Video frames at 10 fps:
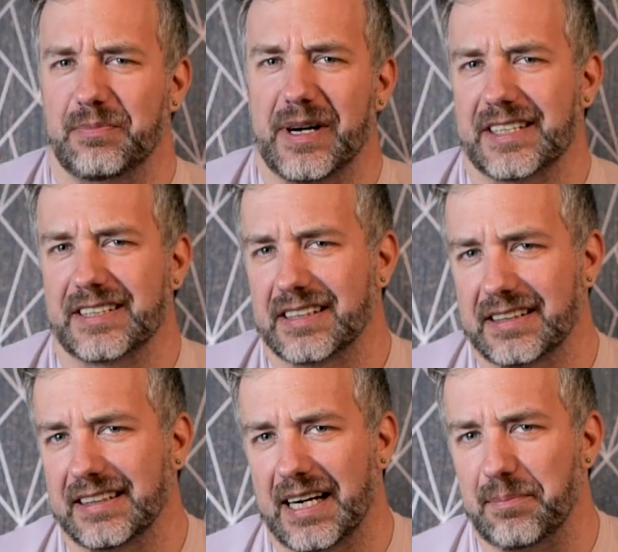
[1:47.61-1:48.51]

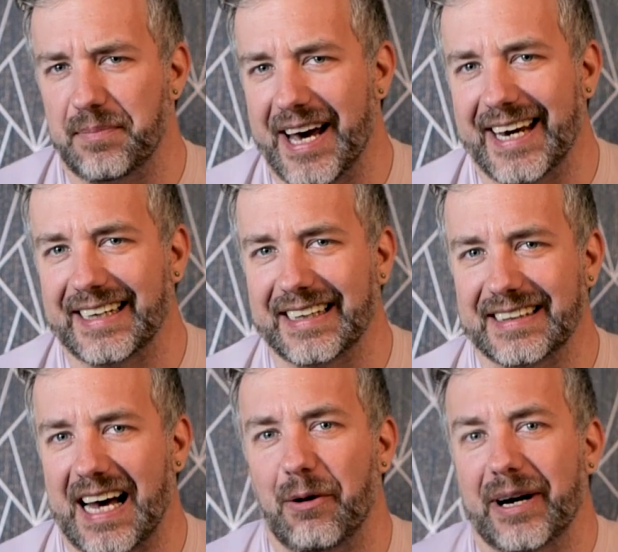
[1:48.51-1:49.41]
basically I'm paying
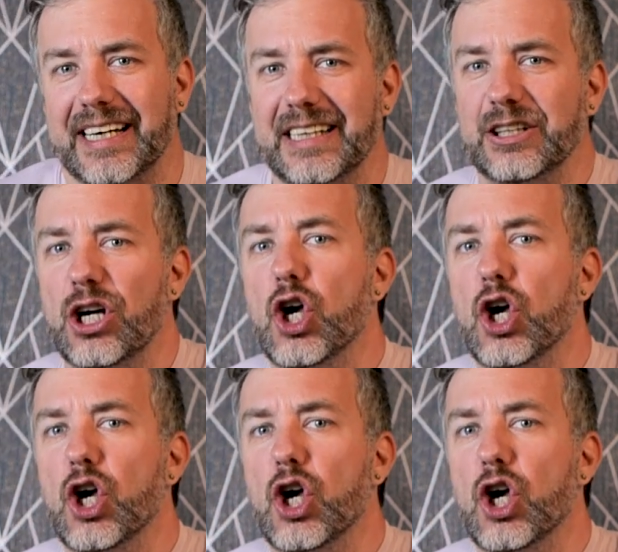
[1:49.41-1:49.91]
and how I can